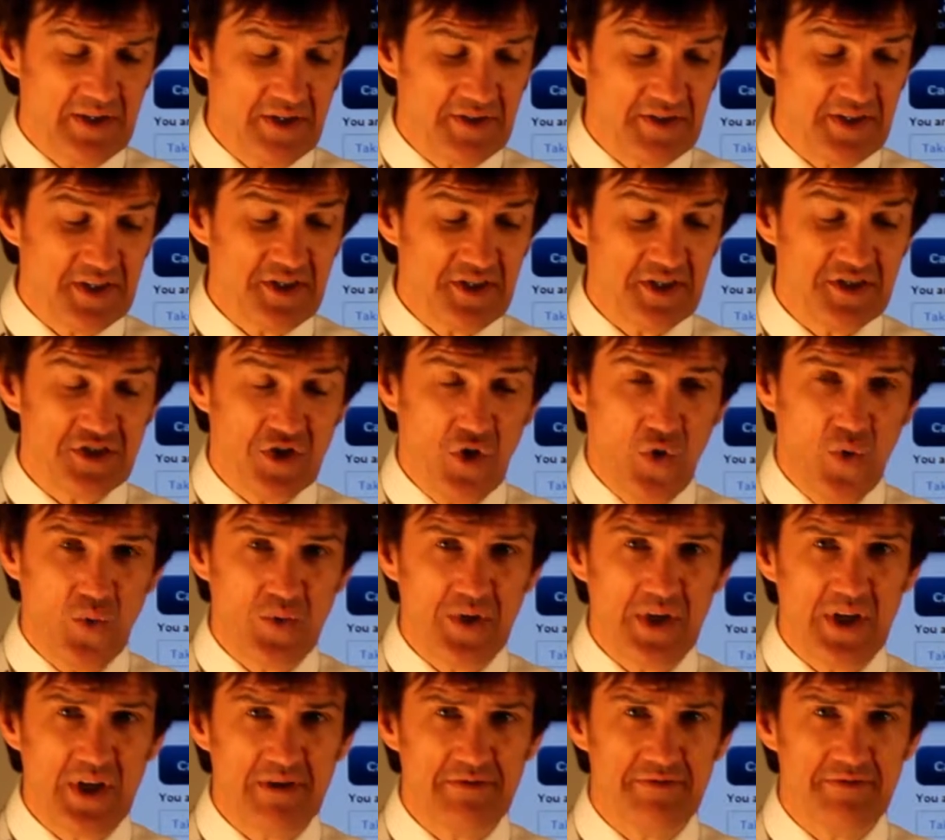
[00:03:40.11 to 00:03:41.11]
Now this is
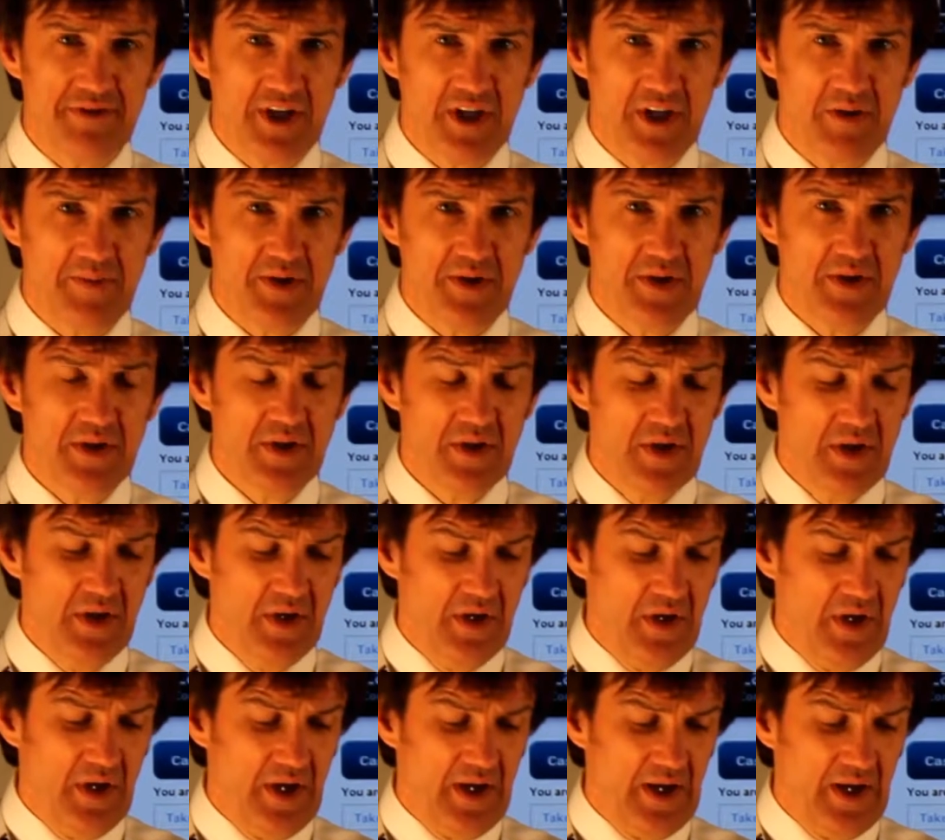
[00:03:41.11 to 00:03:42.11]
only available
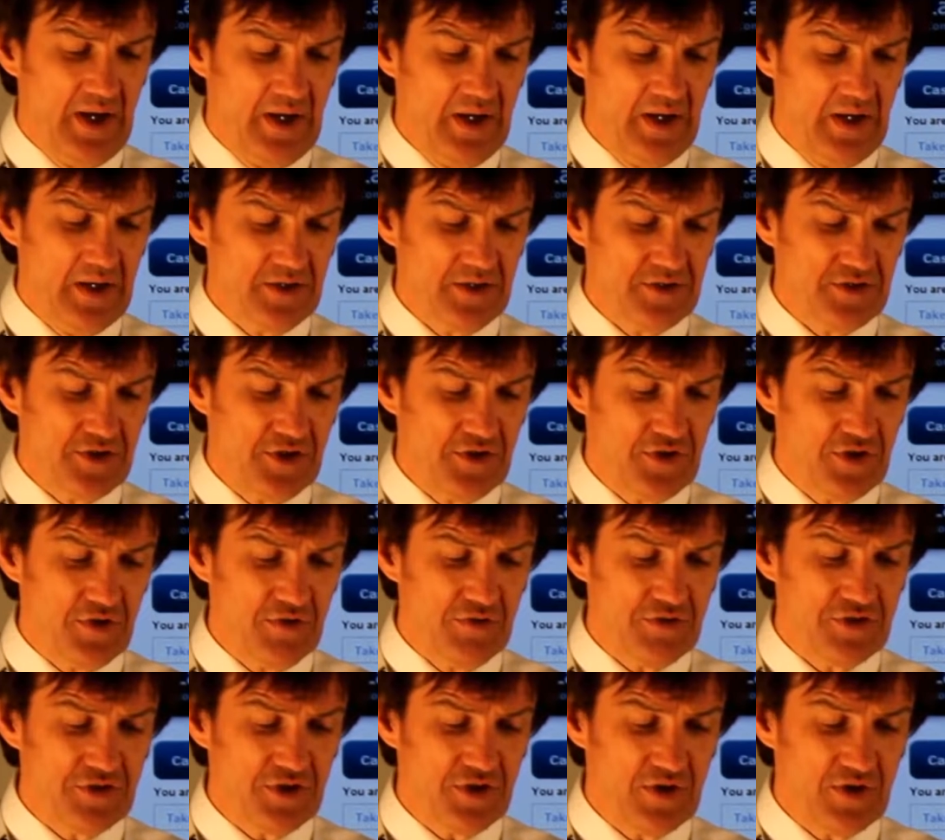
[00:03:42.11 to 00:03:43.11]
to
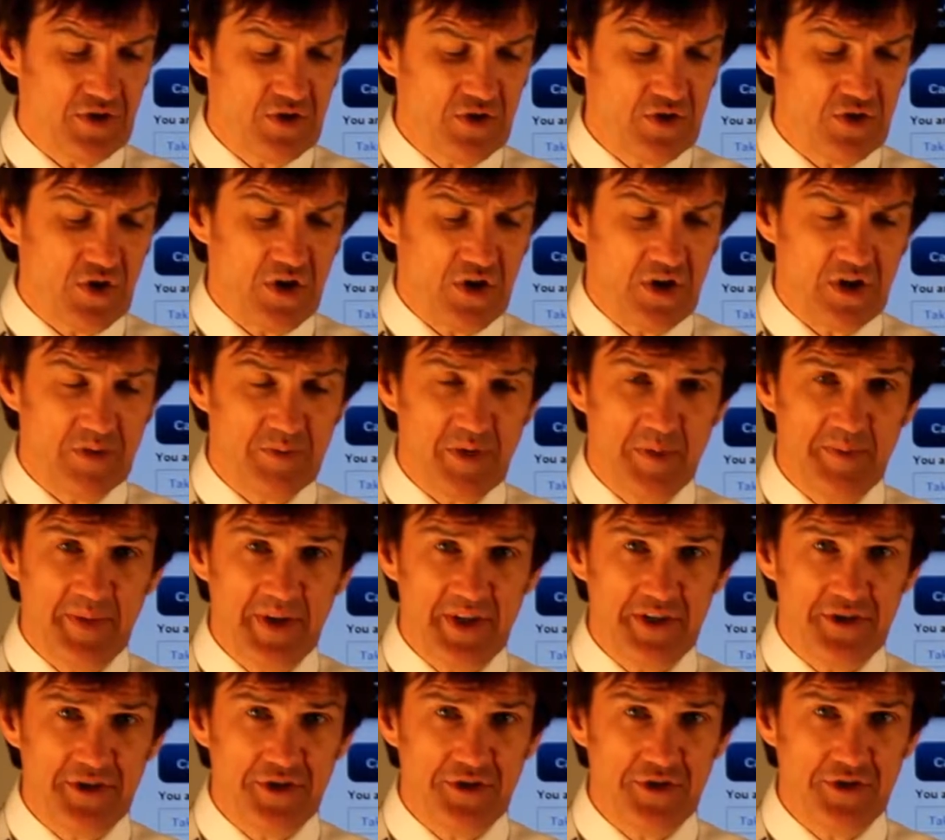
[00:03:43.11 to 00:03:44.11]
those who are
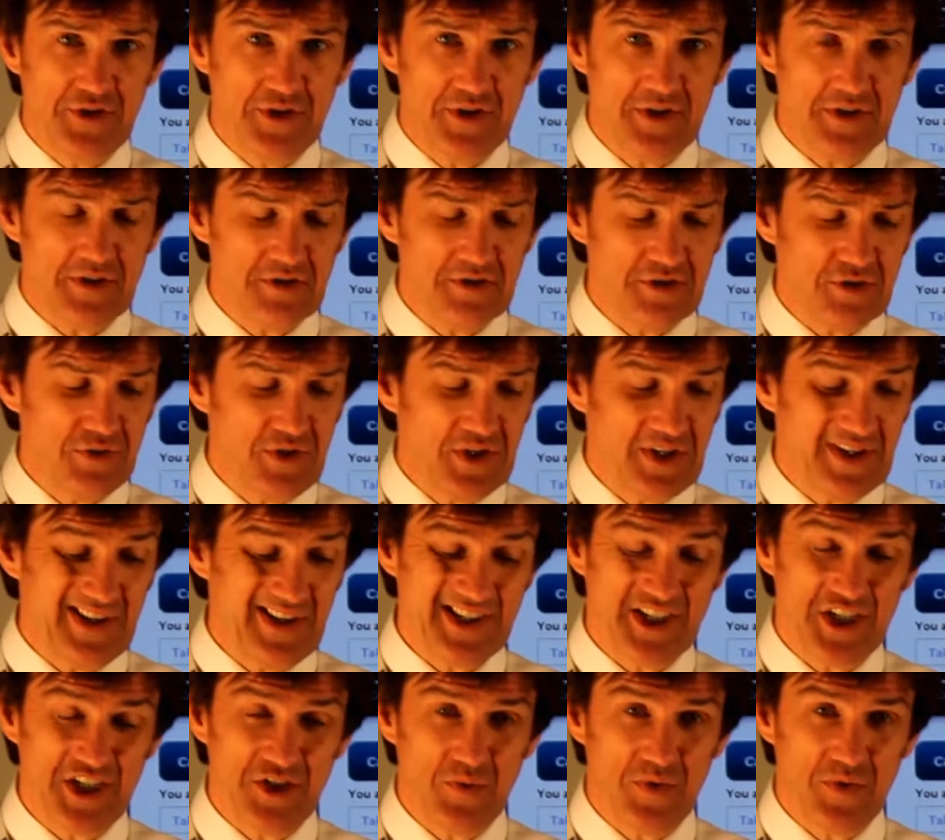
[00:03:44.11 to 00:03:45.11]
permitted to do it, so you can
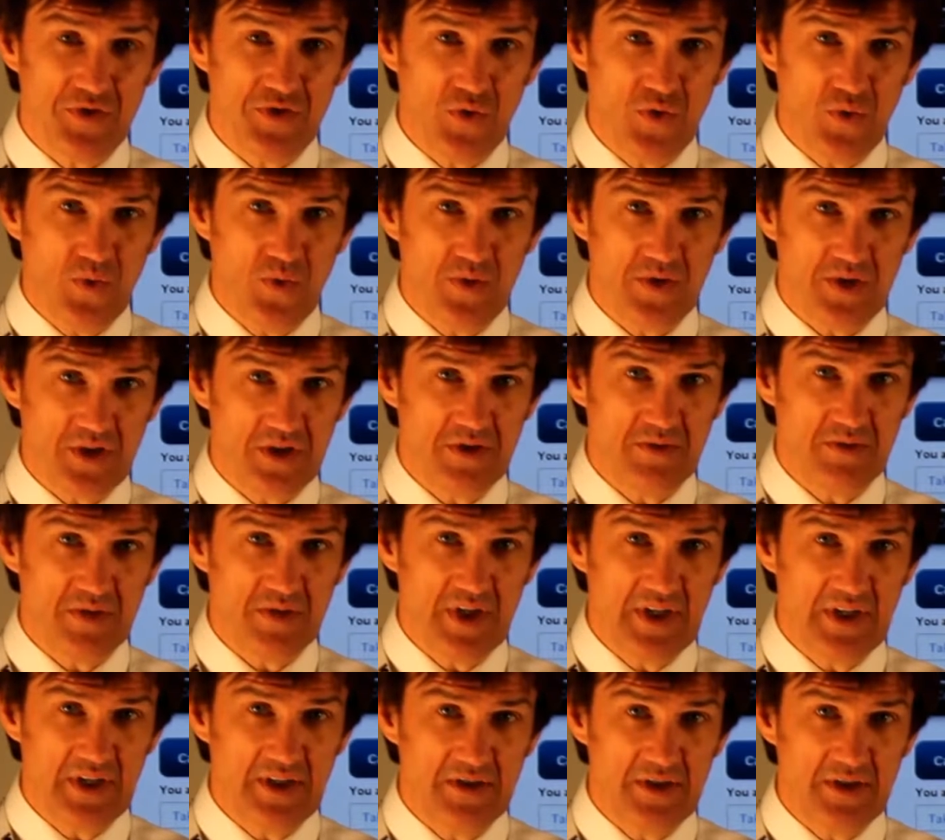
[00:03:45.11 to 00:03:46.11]
actually withhold or
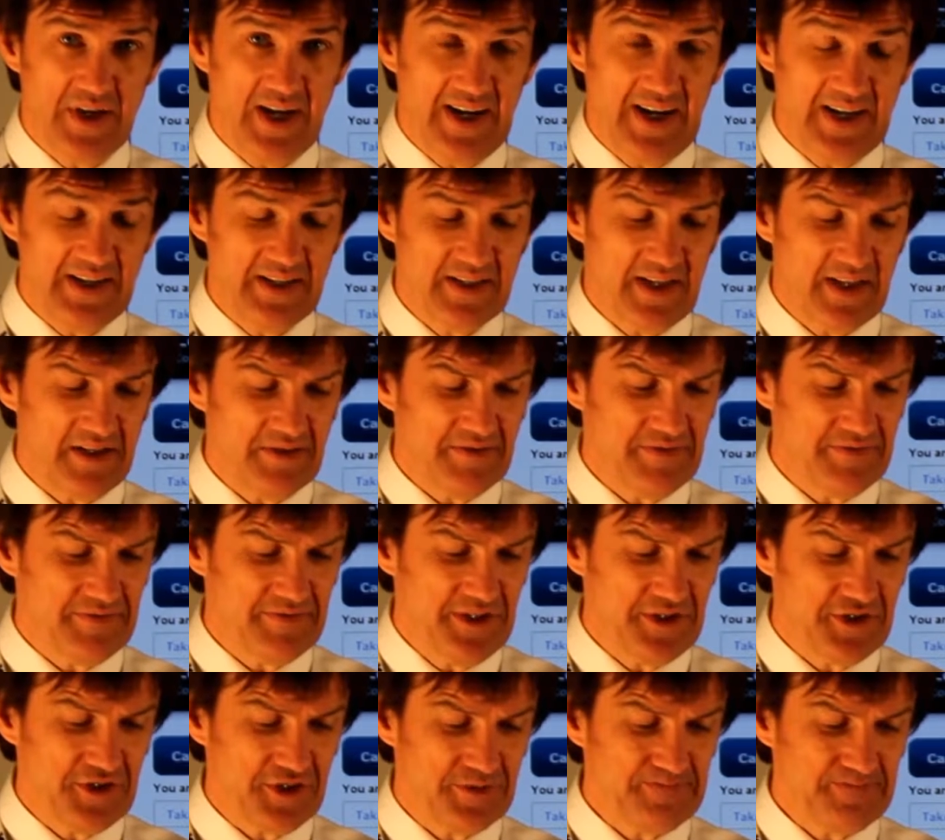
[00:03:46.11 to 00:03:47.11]
hide that
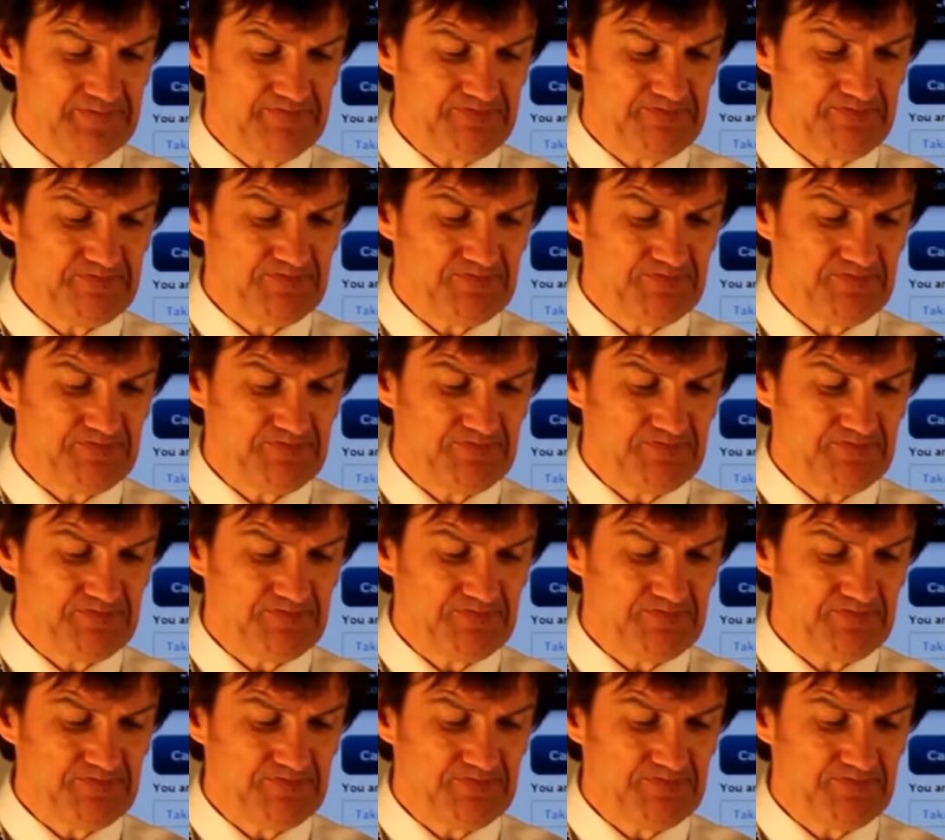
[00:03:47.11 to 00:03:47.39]
feature.